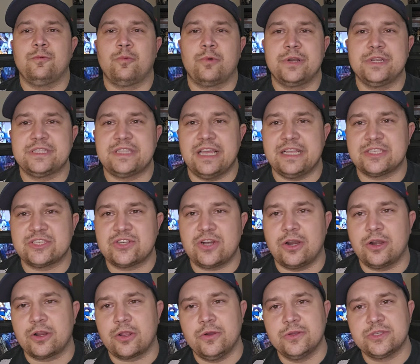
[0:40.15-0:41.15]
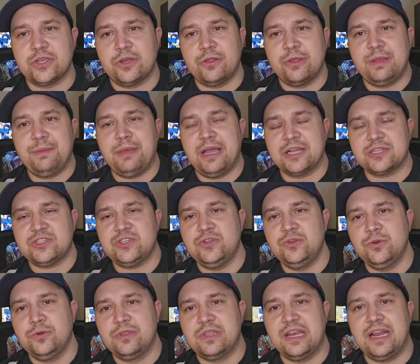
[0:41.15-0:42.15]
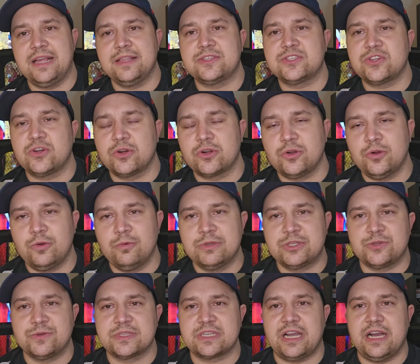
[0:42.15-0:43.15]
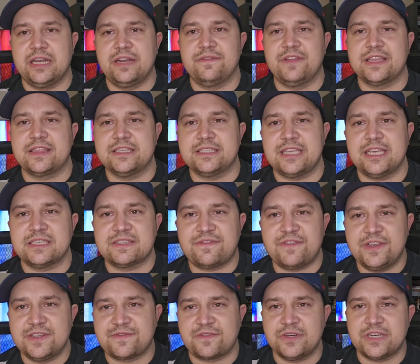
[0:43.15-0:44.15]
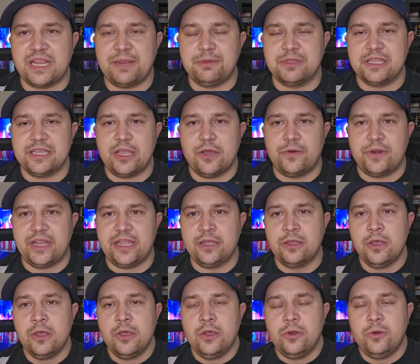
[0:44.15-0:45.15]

Where does that start? It goes all the way back to The Ninth Circle, which was kind of like the test phase for Damien Leone,